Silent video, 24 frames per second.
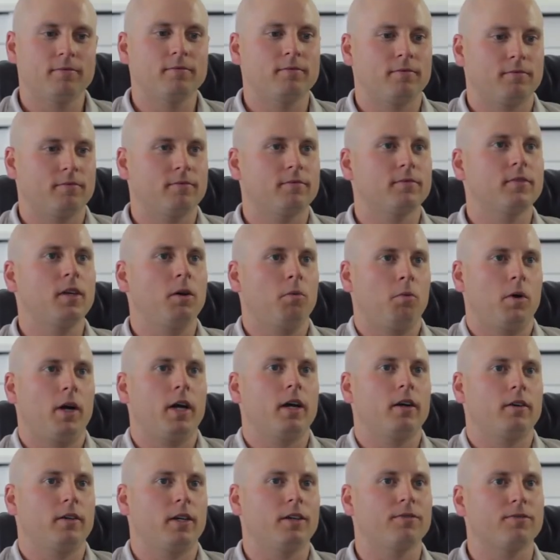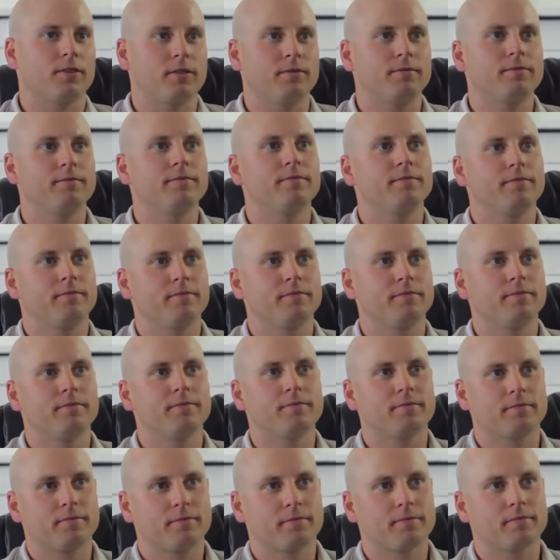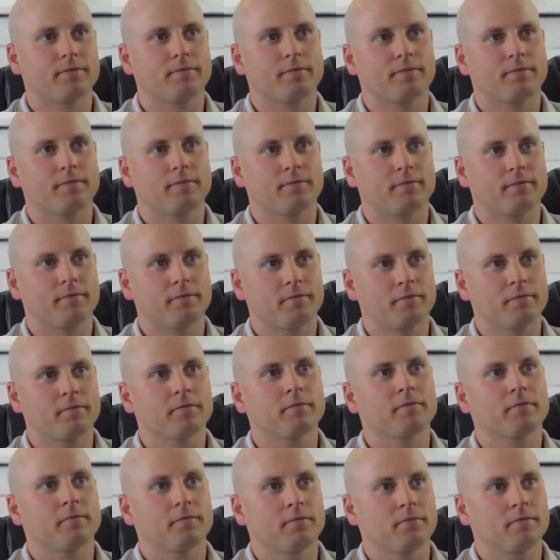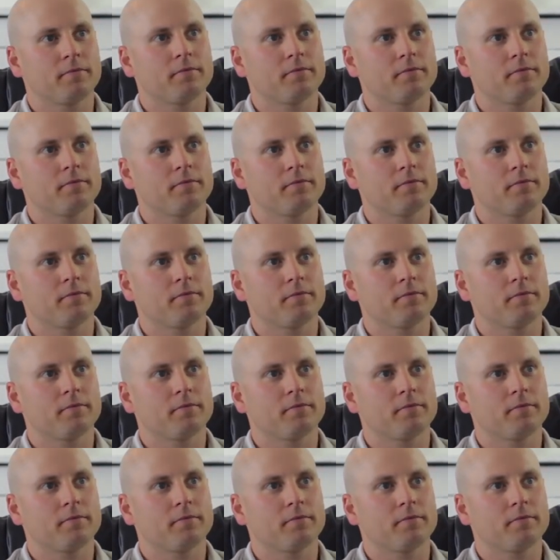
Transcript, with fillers: We eat the They're same foods, different. and they are yeah. They have so